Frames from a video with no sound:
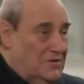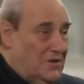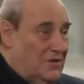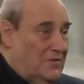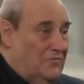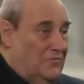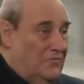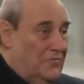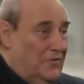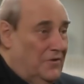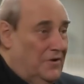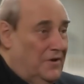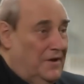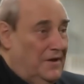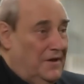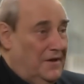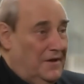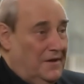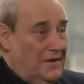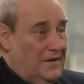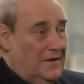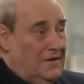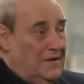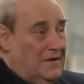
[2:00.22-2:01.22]
not
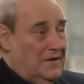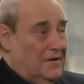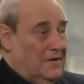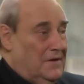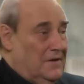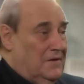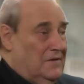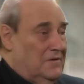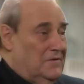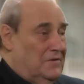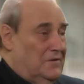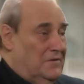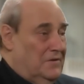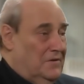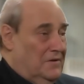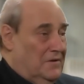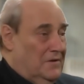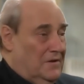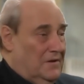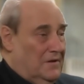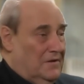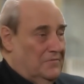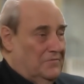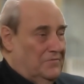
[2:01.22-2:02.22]
very
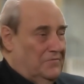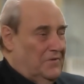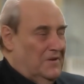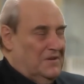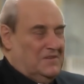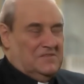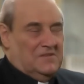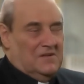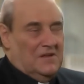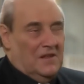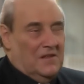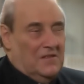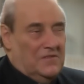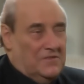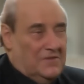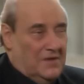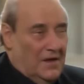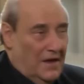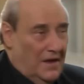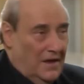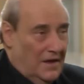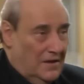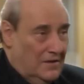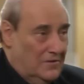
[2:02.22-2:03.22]

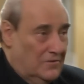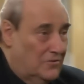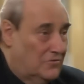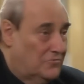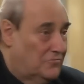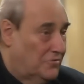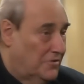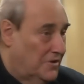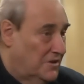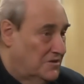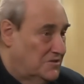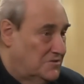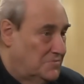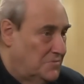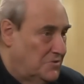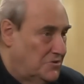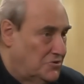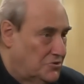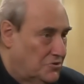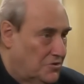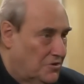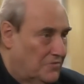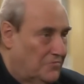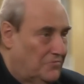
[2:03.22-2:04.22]
facilitate the
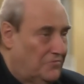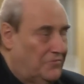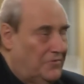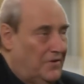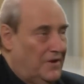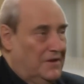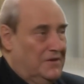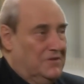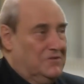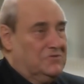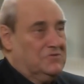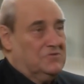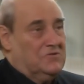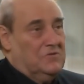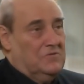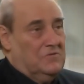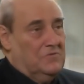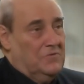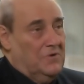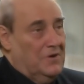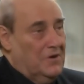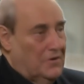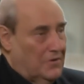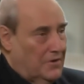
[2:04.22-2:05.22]
transmission of faith.
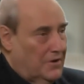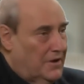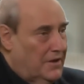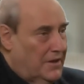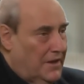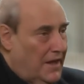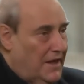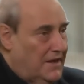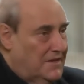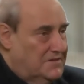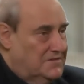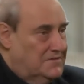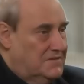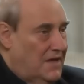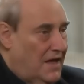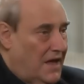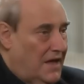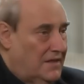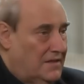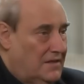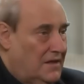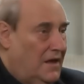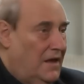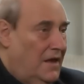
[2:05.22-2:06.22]
So we organized
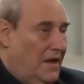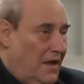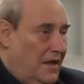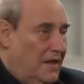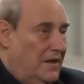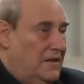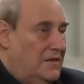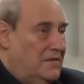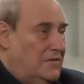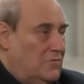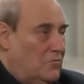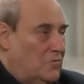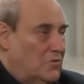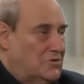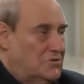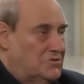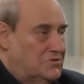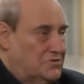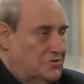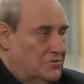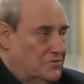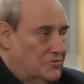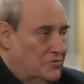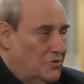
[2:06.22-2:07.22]
that, and it
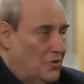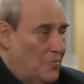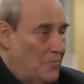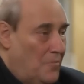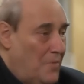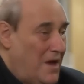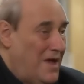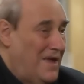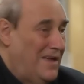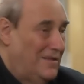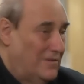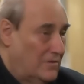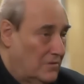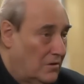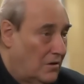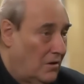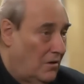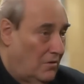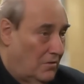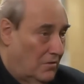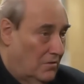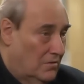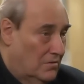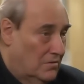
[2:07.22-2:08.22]
was the main
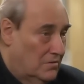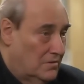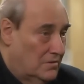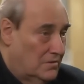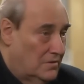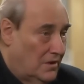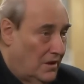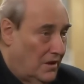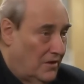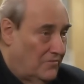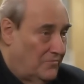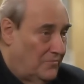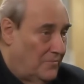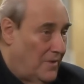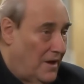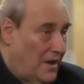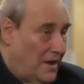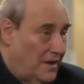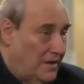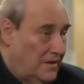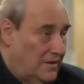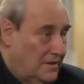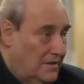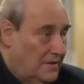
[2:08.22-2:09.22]
goal of
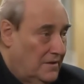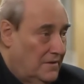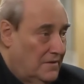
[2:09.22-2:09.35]
my